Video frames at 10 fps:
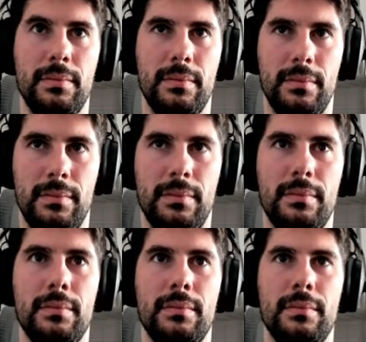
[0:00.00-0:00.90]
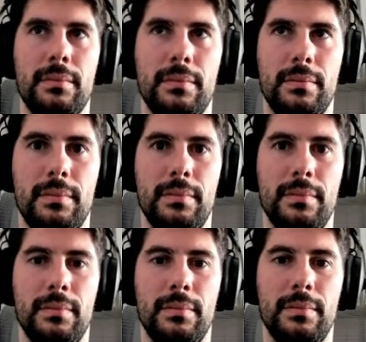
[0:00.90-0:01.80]

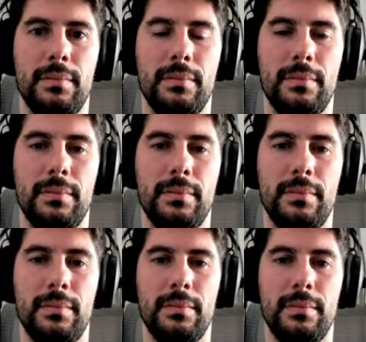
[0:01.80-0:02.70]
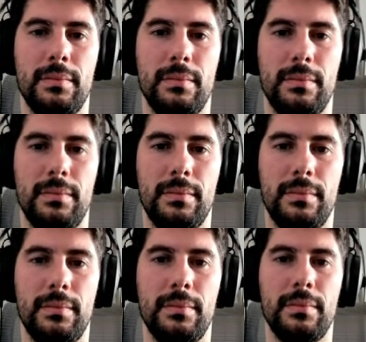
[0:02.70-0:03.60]

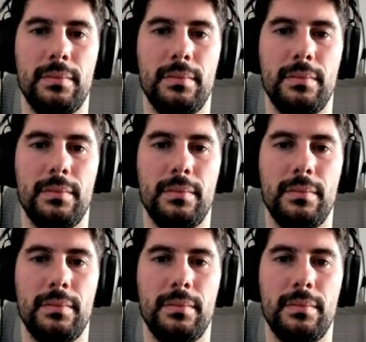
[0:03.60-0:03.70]
No words are spoken by the person on screen.